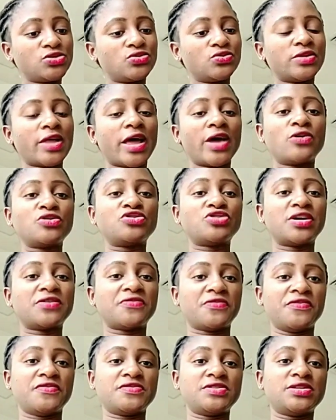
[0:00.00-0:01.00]
to
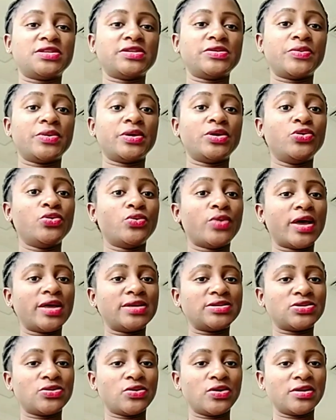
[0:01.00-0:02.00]
953
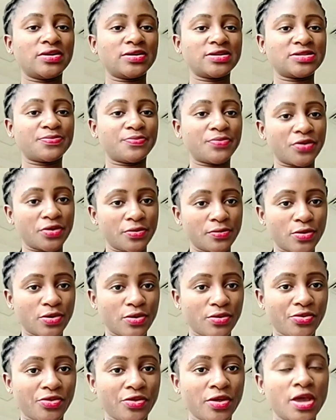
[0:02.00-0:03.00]
US dollars per
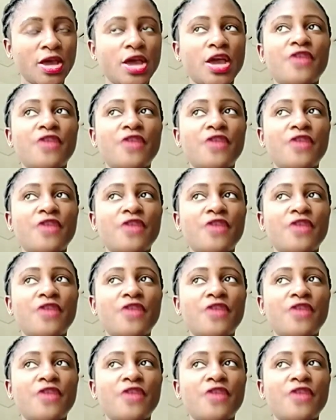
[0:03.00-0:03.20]
month.